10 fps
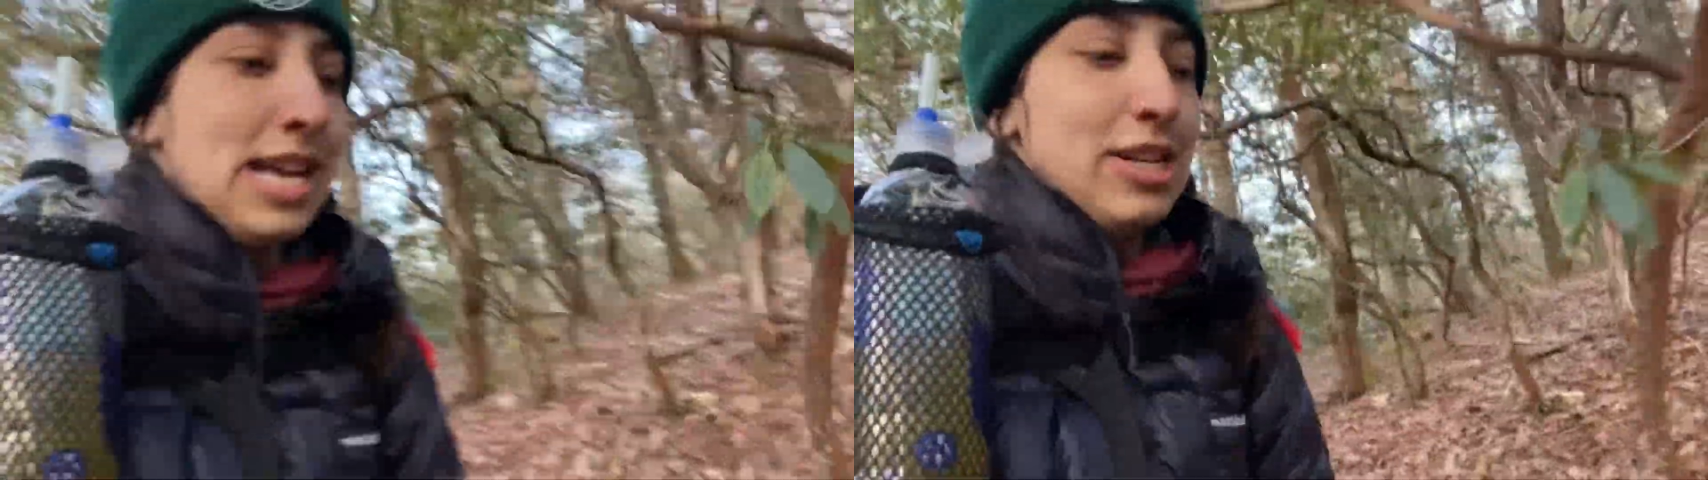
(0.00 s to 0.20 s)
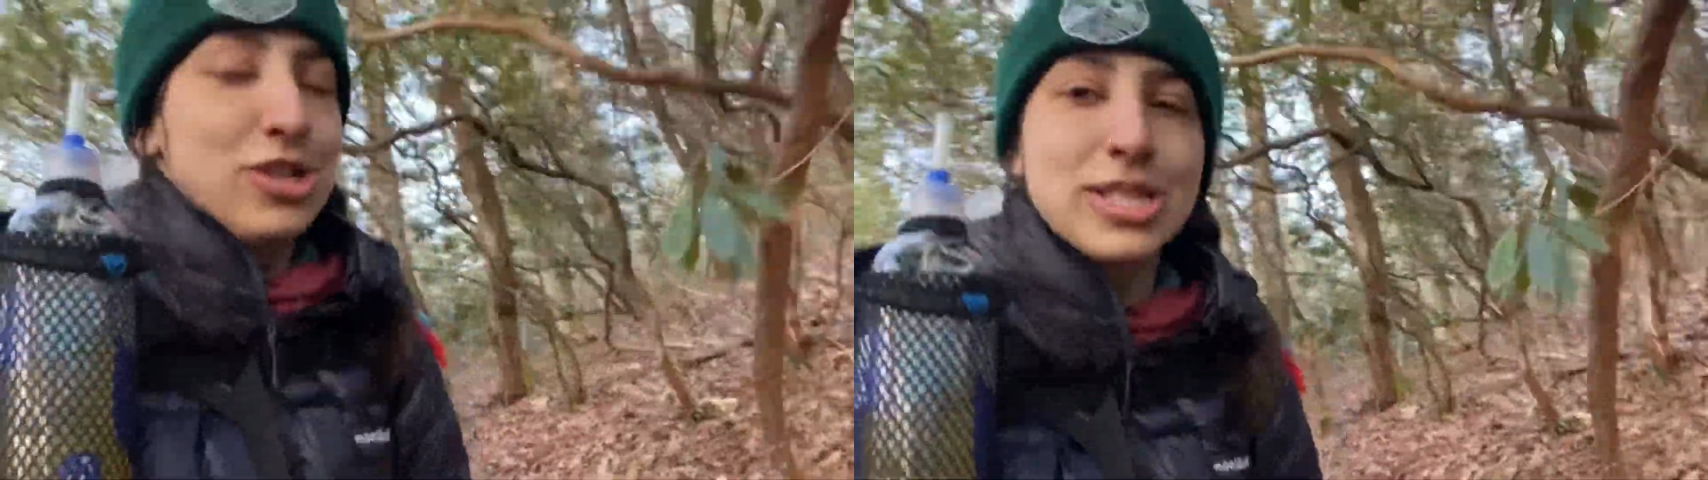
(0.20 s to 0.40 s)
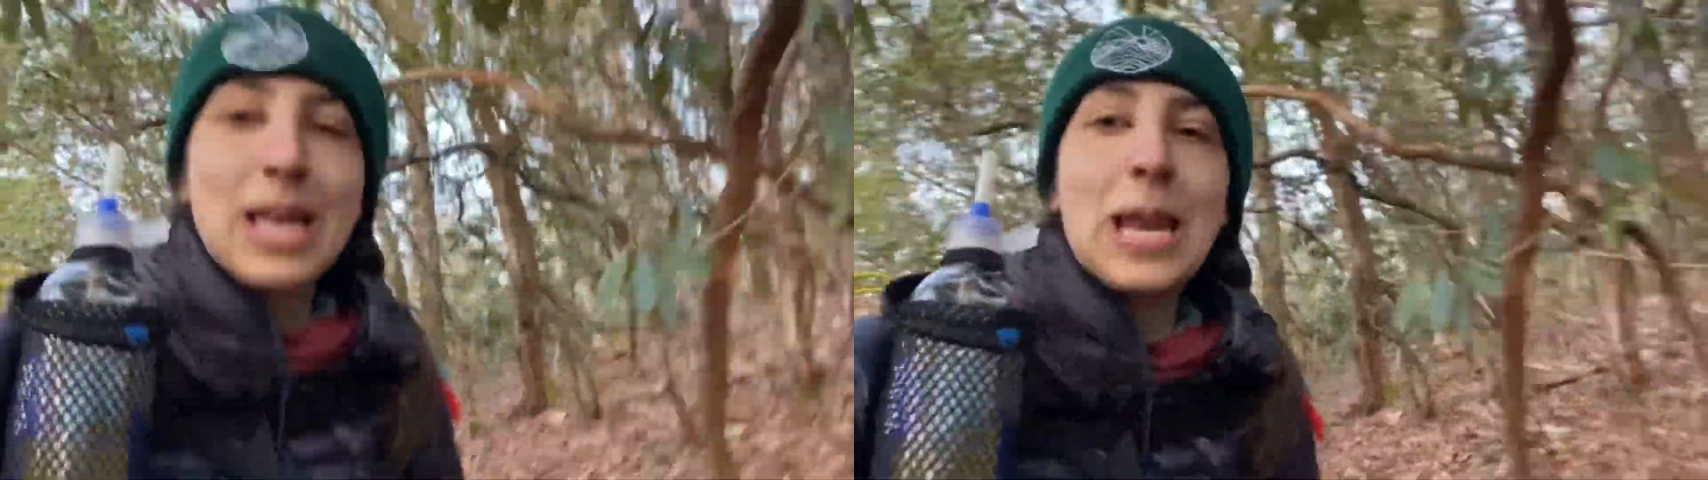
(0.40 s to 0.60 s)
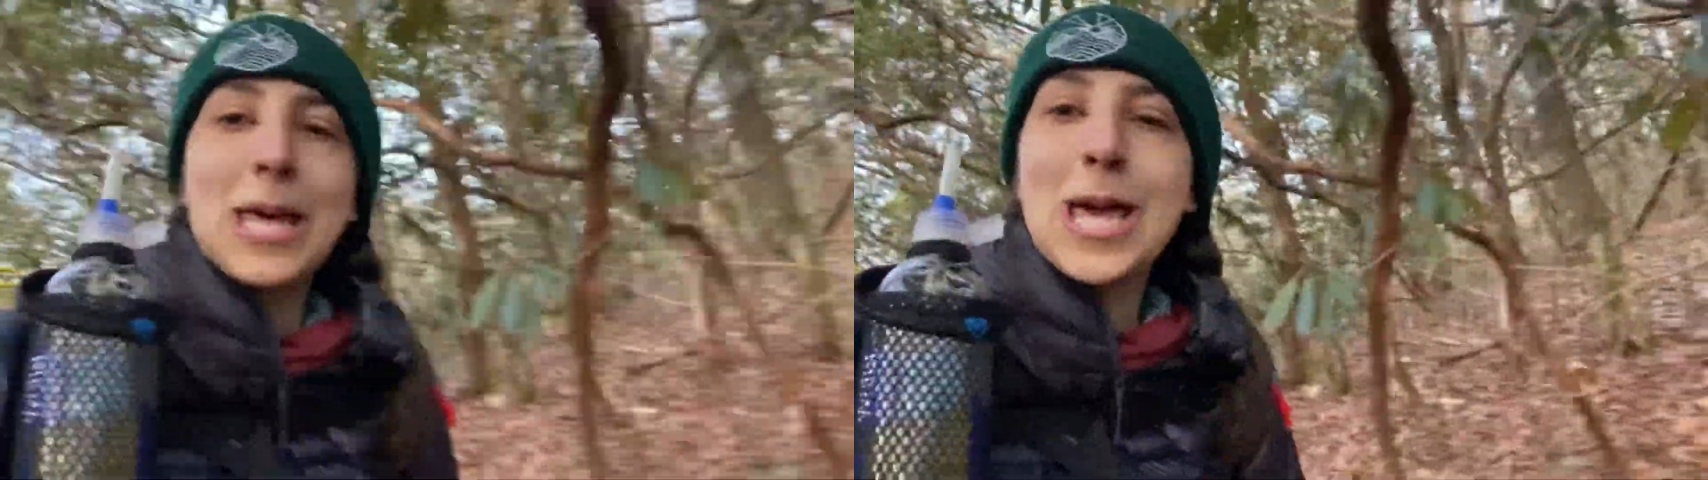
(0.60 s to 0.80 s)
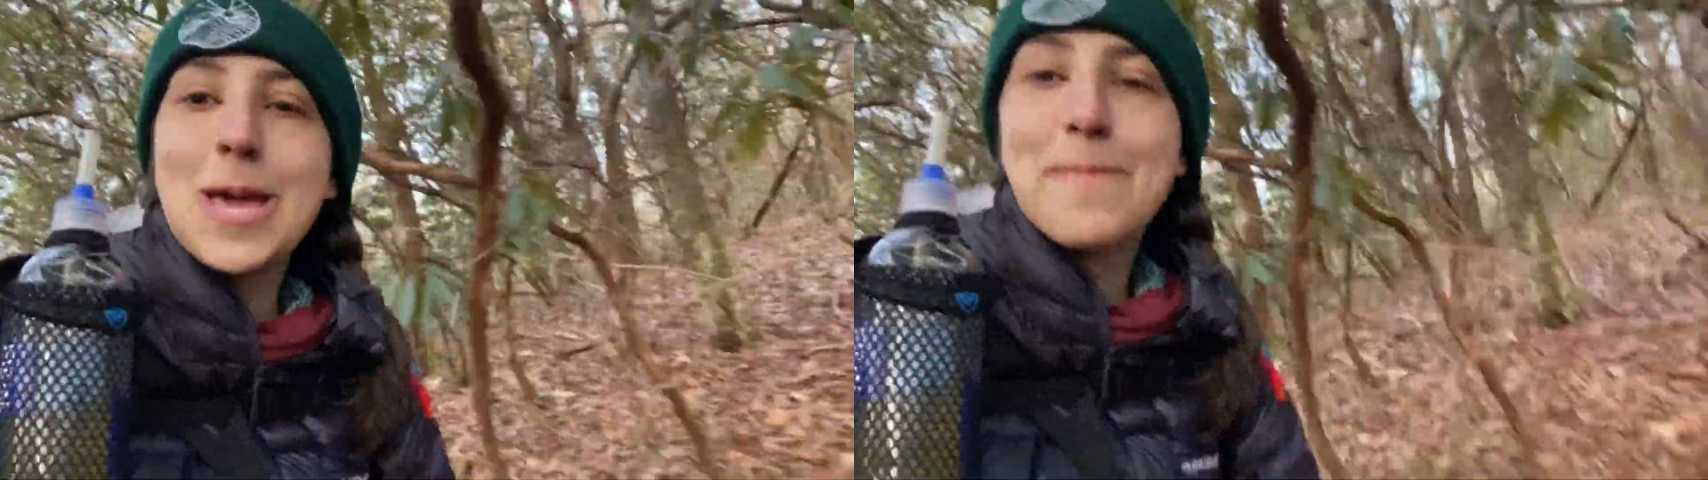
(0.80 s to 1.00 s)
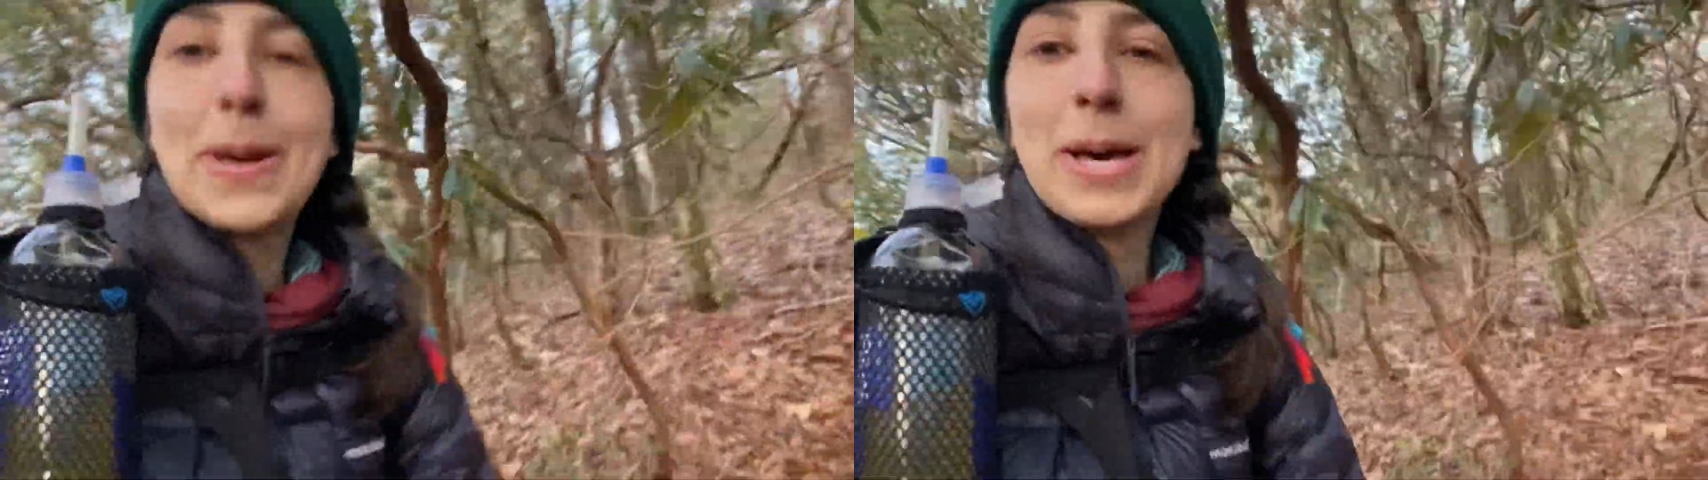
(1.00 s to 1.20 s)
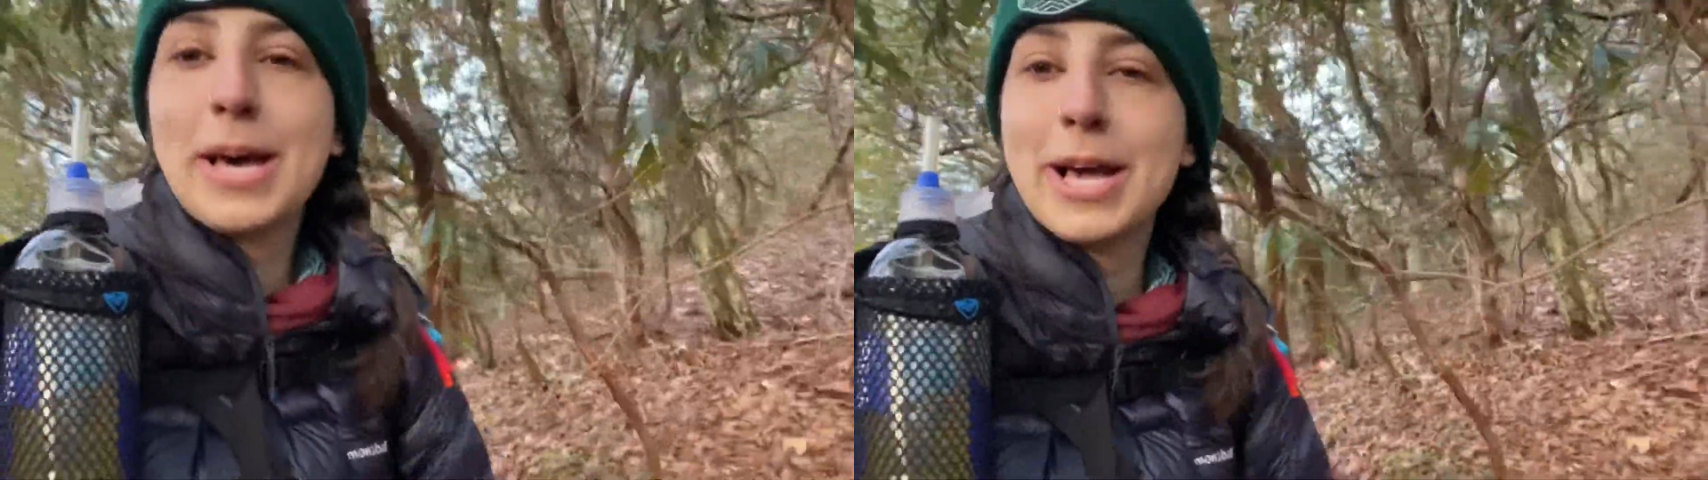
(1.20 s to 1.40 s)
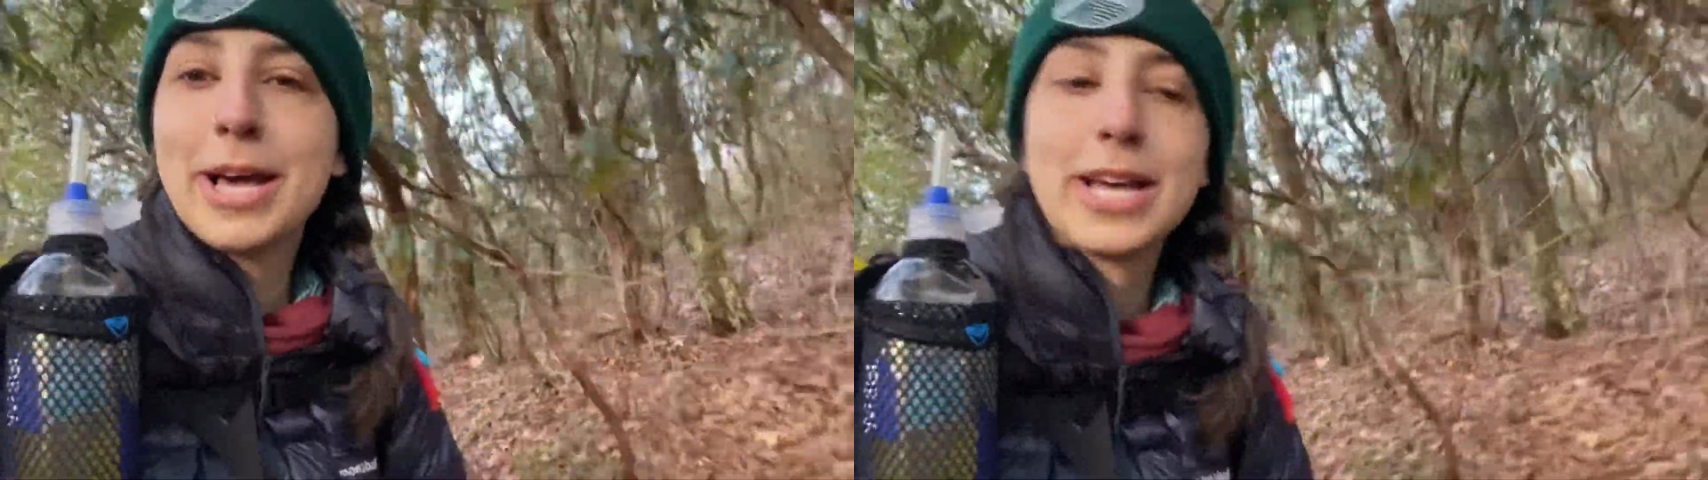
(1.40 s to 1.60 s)
just gotta keep
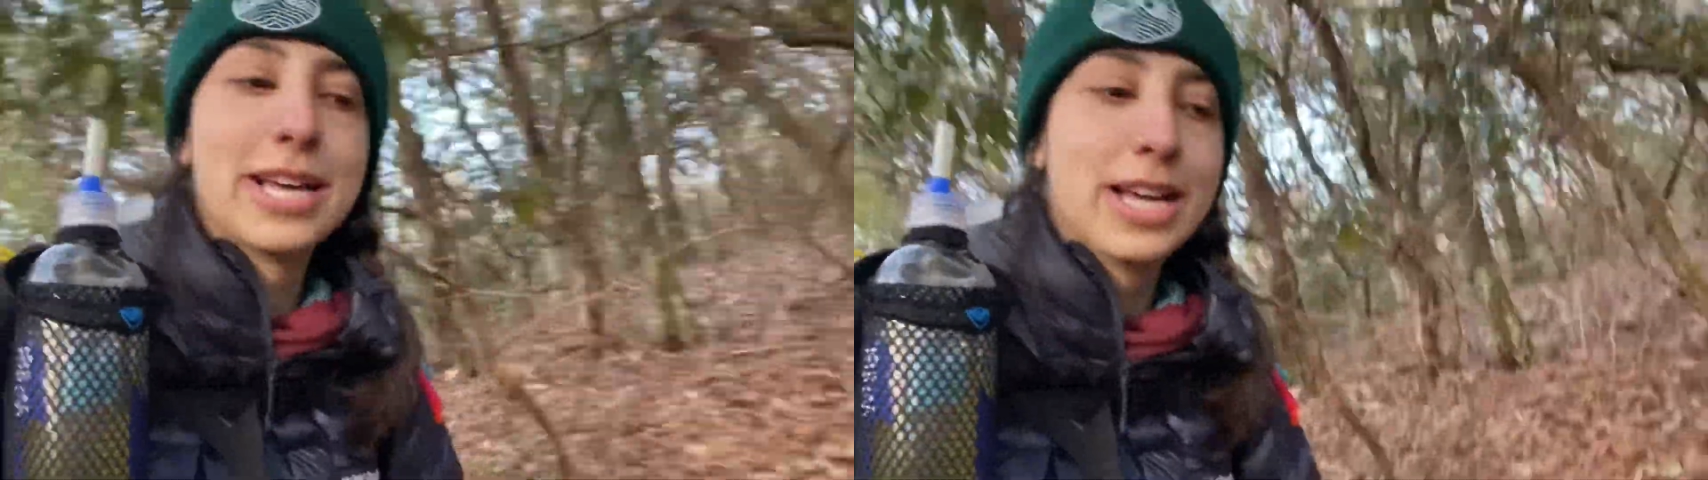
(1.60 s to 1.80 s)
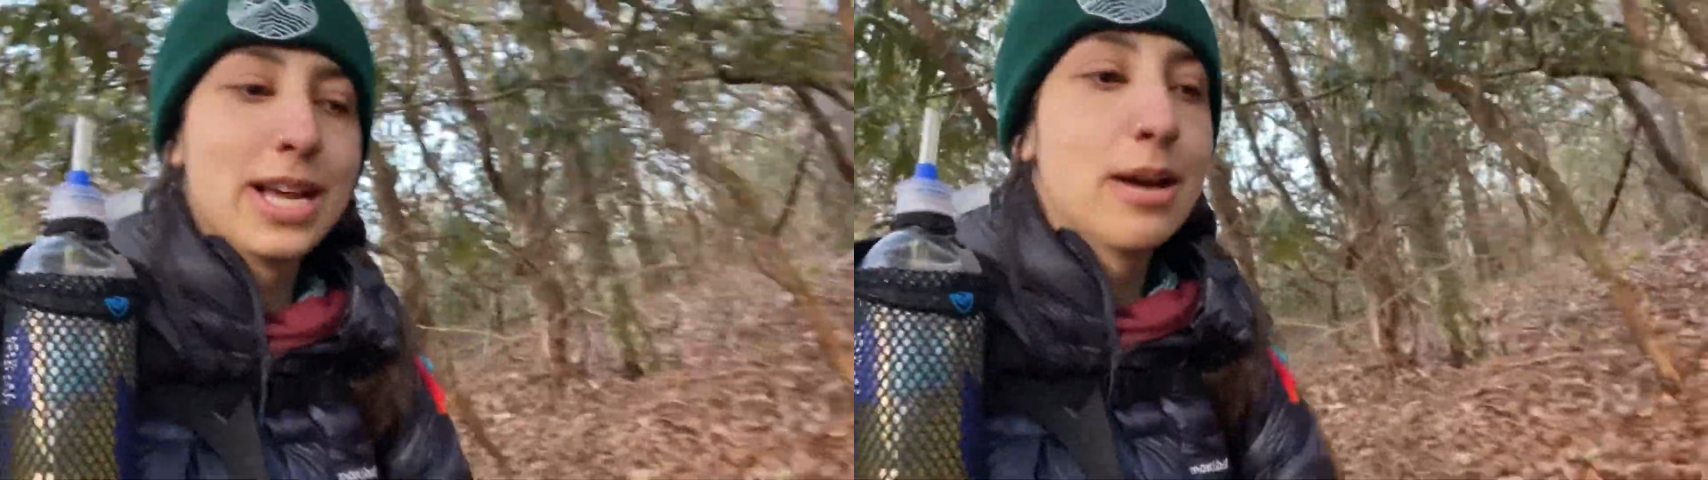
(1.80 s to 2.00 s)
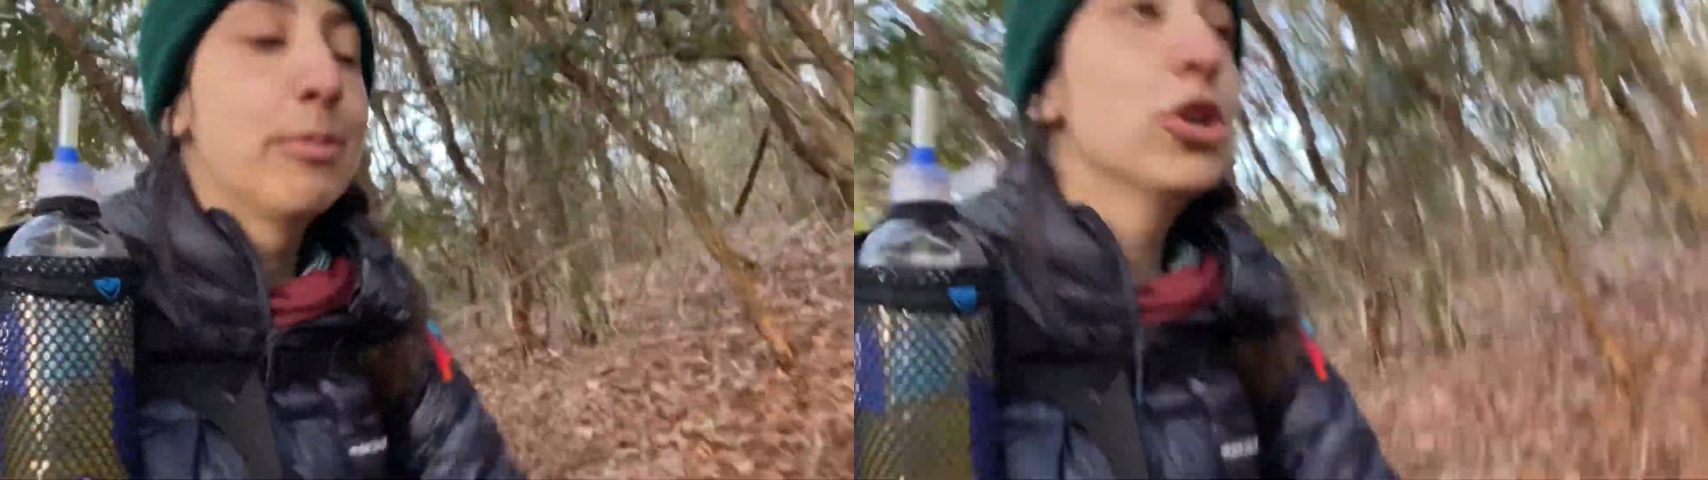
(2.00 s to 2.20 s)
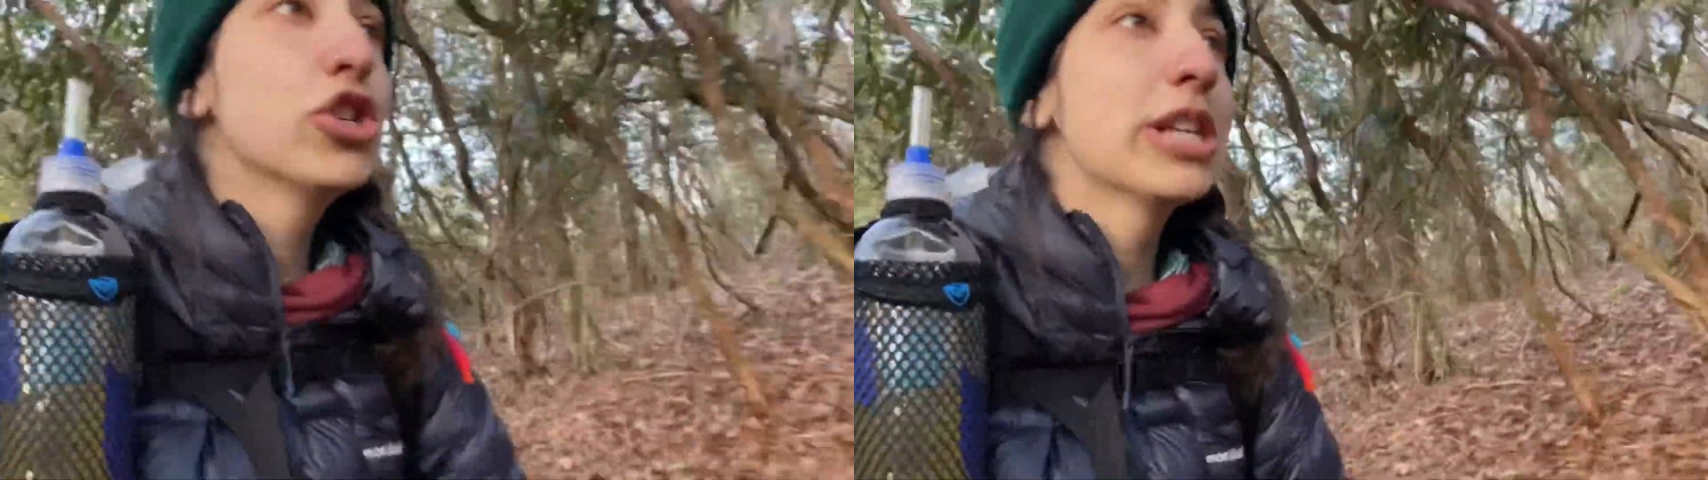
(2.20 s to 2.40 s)
pushing.